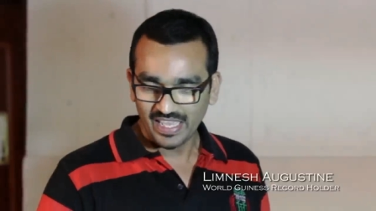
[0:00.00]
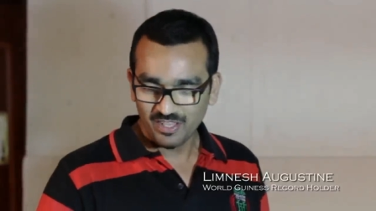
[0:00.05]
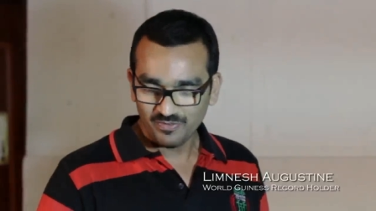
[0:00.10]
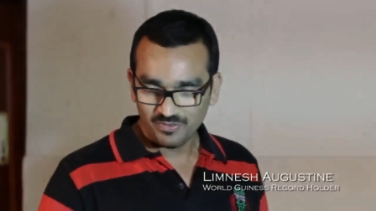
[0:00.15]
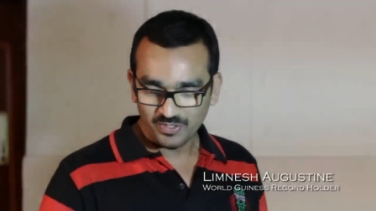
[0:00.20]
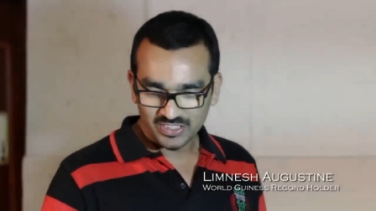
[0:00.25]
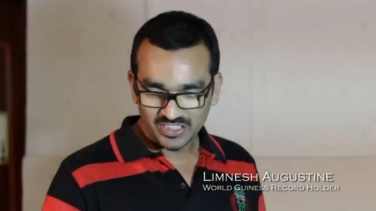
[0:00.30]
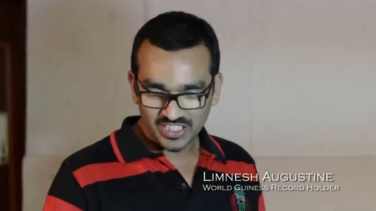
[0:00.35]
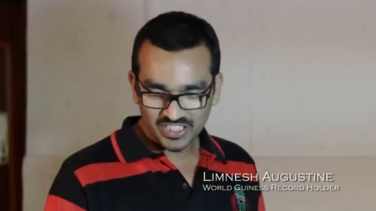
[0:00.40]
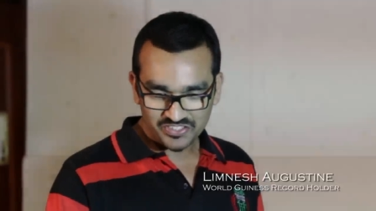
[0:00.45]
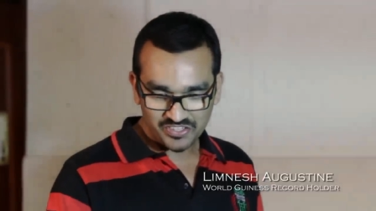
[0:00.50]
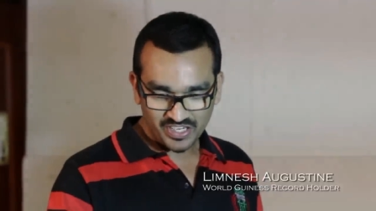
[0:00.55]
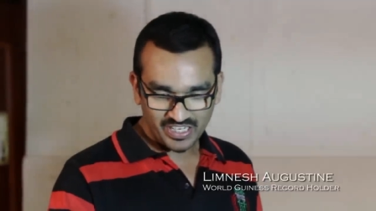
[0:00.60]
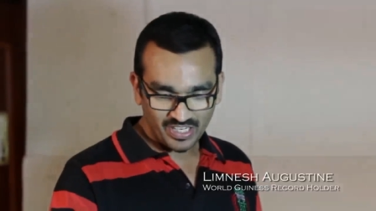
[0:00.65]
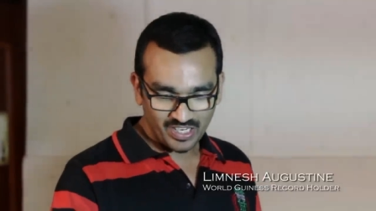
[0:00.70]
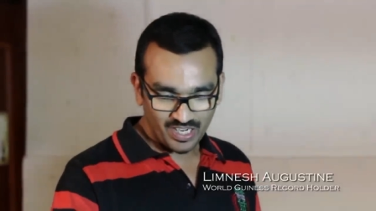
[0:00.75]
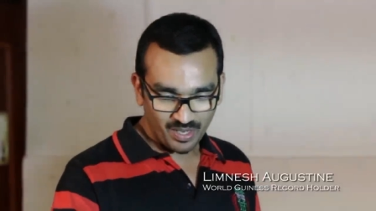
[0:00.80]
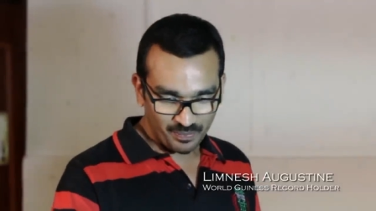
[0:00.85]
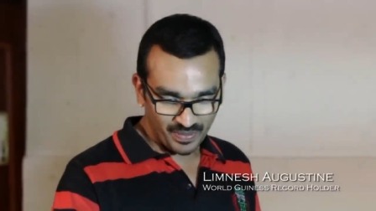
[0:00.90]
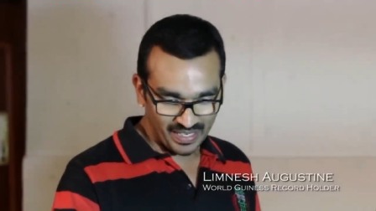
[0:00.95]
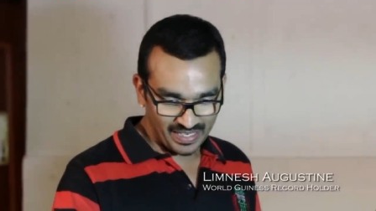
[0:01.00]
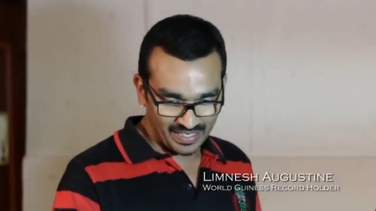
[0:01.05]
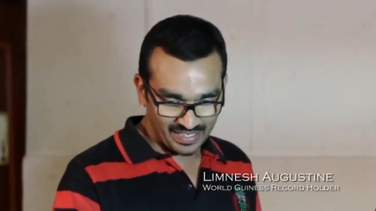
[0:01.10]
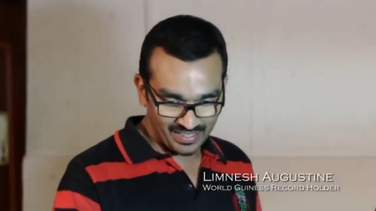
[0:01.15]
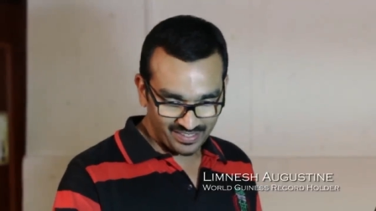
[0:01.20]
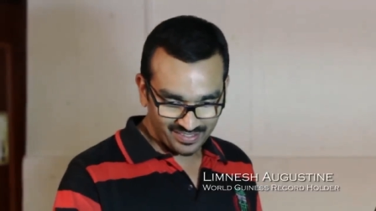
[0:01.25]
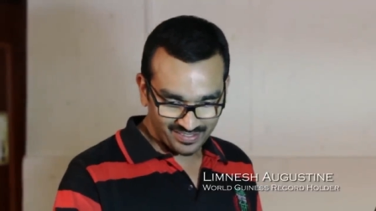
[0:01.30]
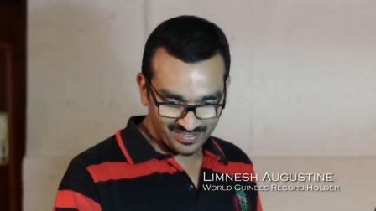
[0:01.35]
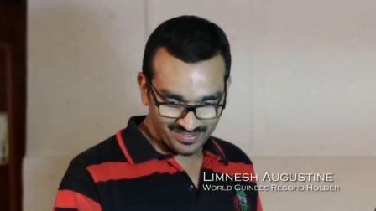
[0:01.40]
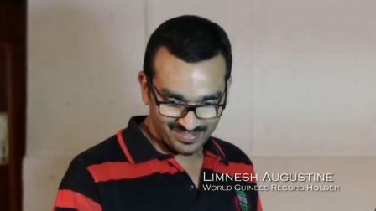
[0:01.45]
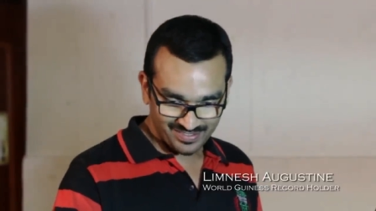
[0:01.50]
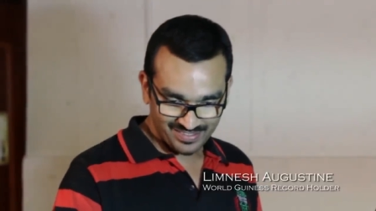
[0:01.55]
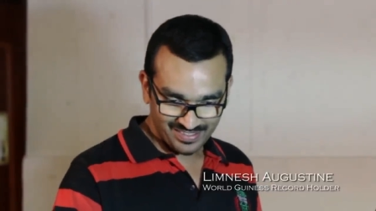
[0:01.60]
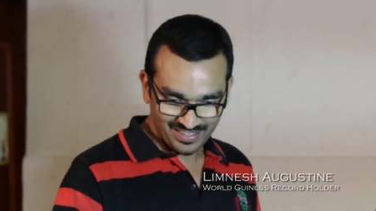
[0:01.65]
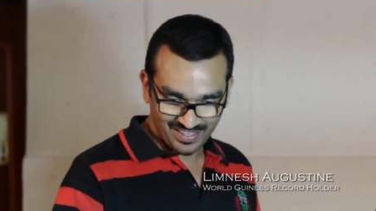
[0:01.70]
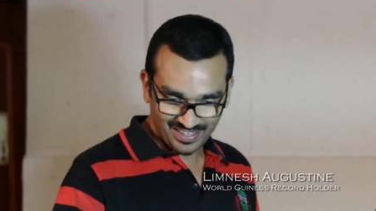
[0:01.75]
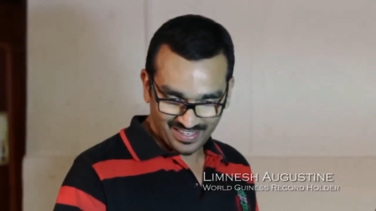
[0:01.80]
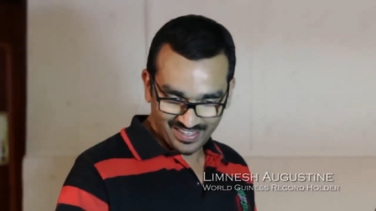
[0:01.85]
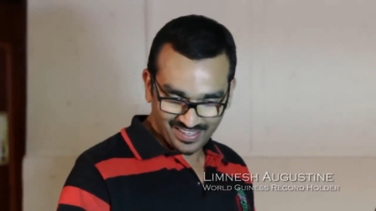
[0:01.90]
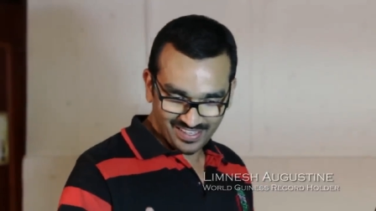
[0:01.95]
If you see trenticular painting,
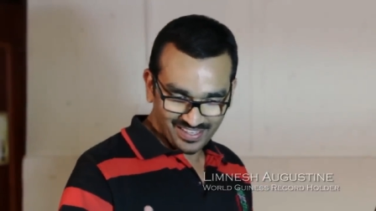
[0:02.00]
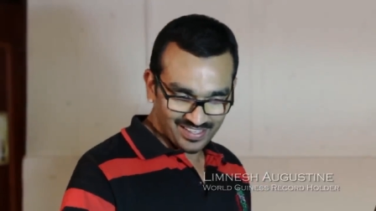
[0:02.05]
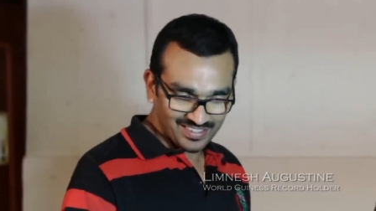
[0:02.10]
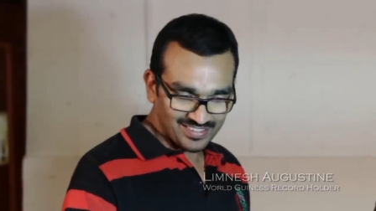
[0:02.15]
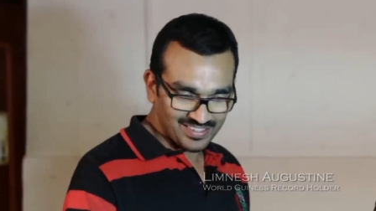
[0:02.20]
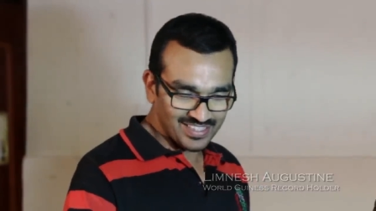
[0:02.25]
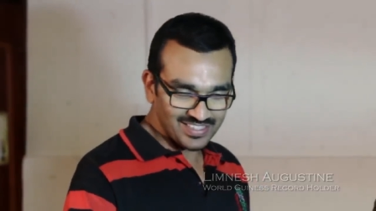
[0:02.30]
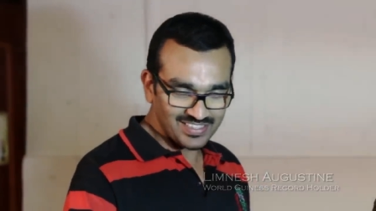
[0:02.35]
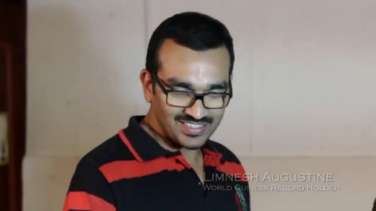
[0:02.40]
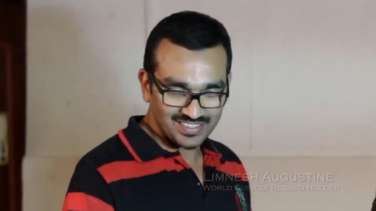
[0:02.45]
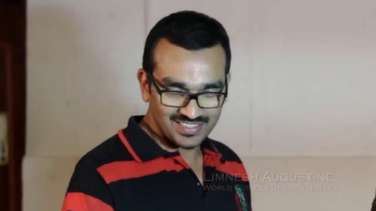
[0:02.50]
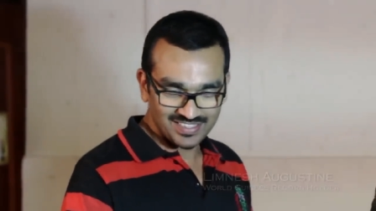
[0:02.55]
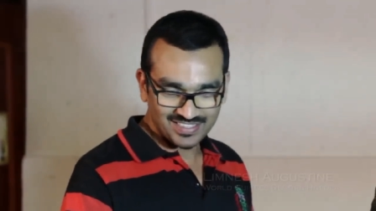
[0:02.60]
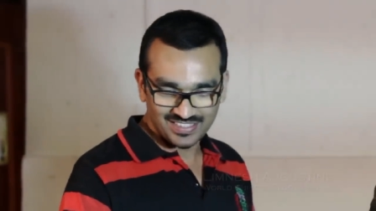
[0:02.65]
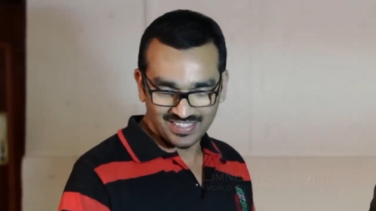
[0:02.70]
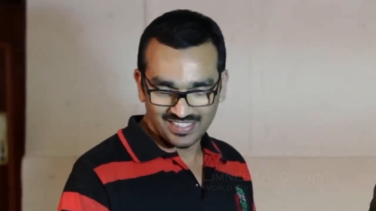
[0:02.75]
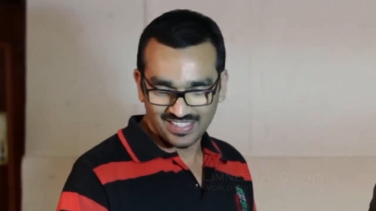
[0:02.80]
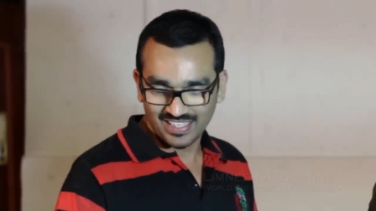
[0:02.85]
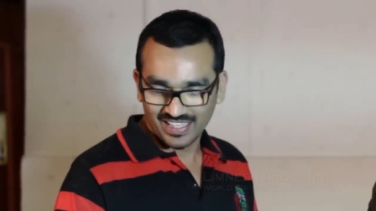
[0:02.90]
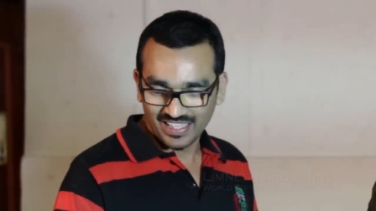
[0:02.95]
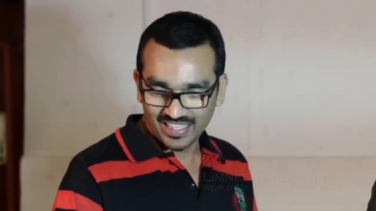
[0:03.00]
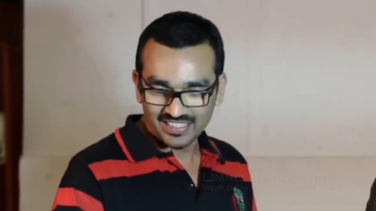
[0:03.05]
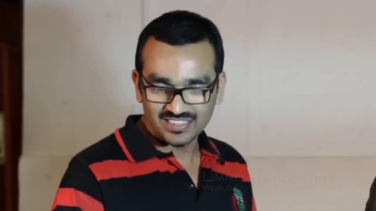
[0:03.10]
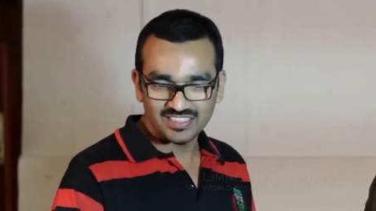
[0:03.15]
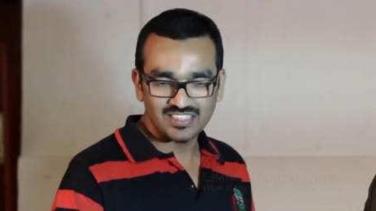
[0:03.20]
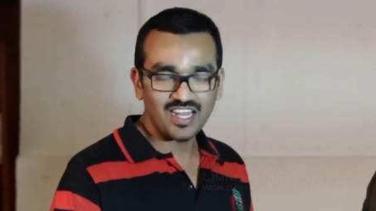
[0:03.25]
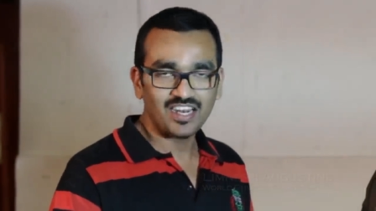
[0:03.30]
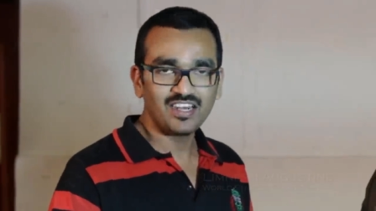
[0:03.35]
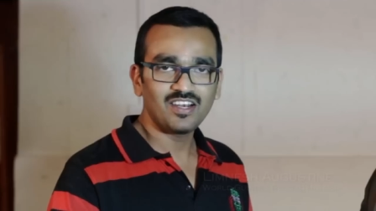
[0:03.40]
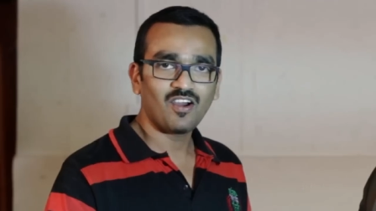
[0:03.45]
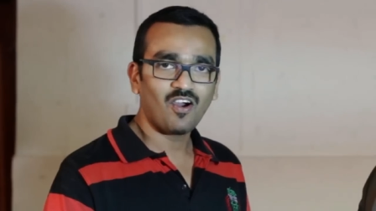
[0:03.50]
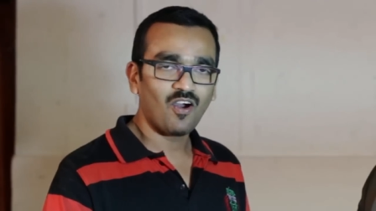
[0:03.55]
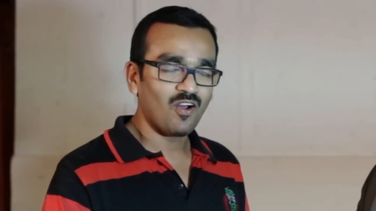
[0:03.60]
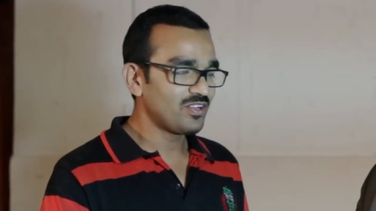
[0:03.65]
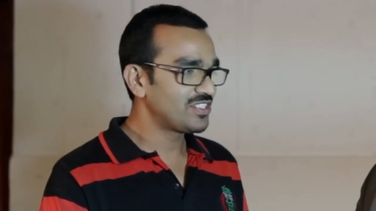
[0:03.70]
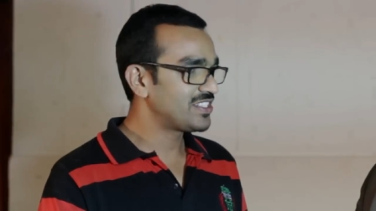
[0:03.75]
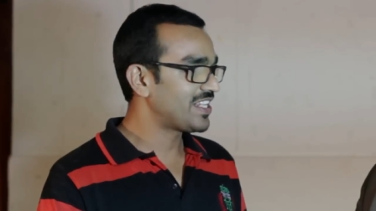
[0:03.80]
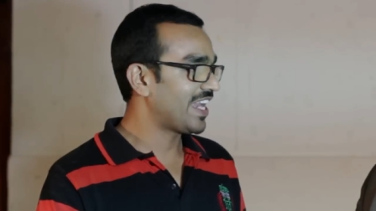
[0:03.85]
this is done on